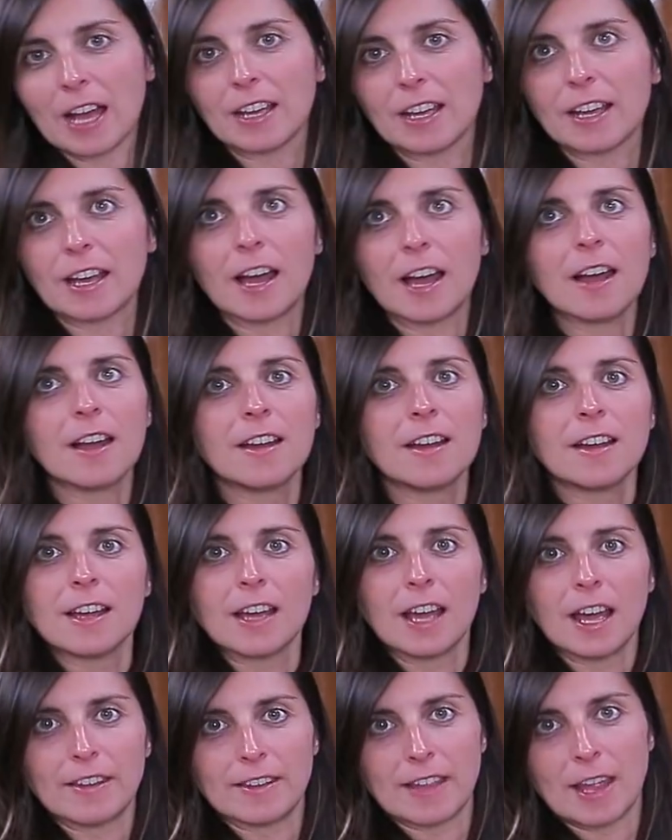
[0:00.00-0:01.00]
hanger
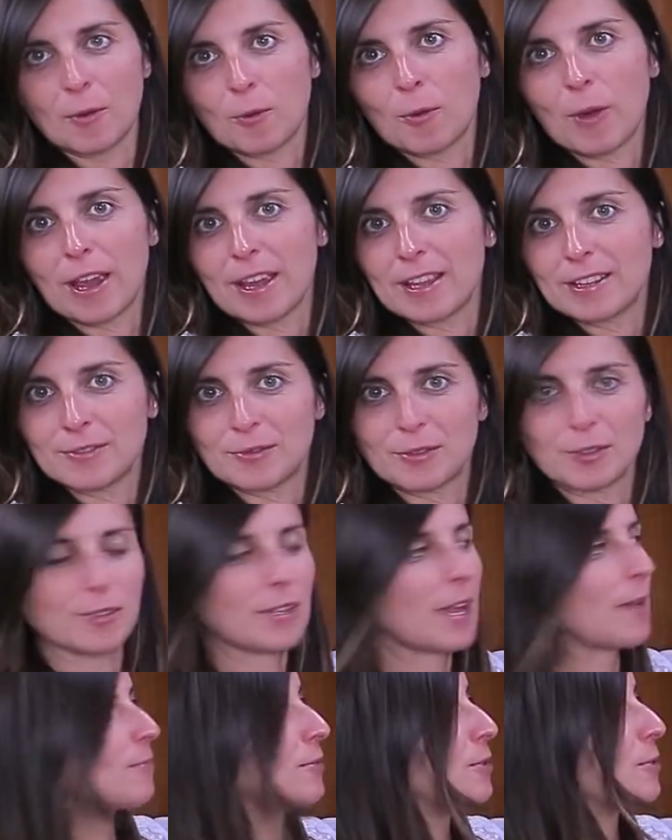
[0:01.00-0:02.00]
and then wait for
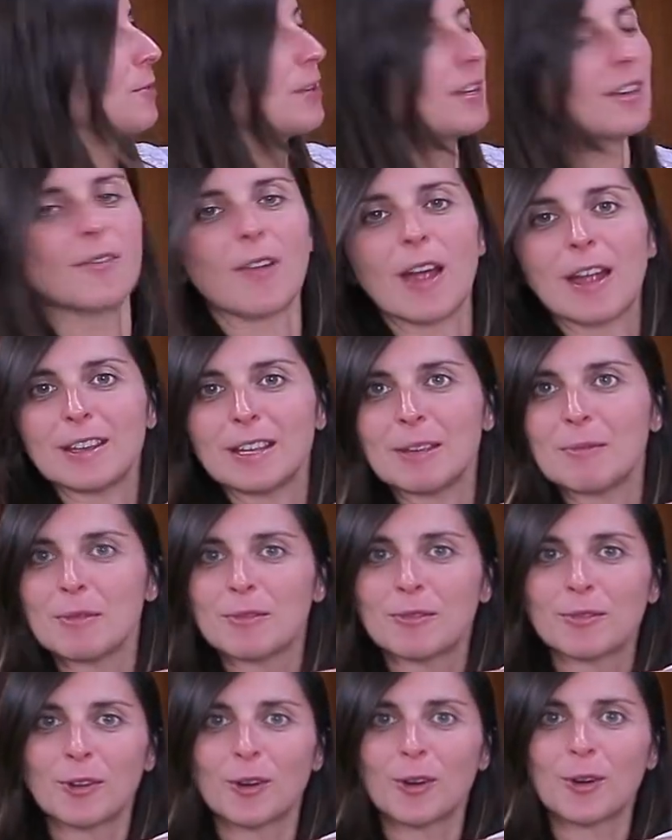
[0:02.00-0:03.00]
them to be ready
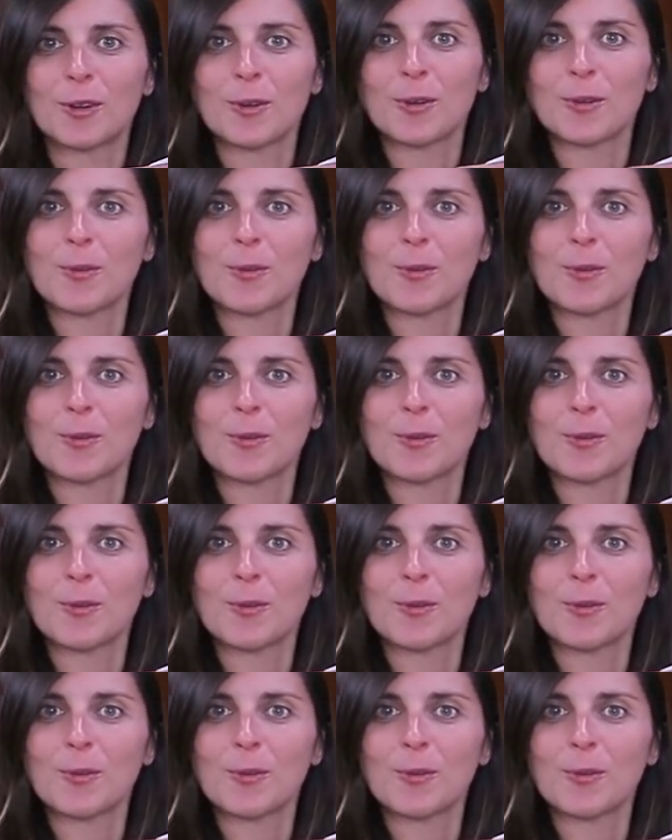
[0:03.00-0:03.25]
before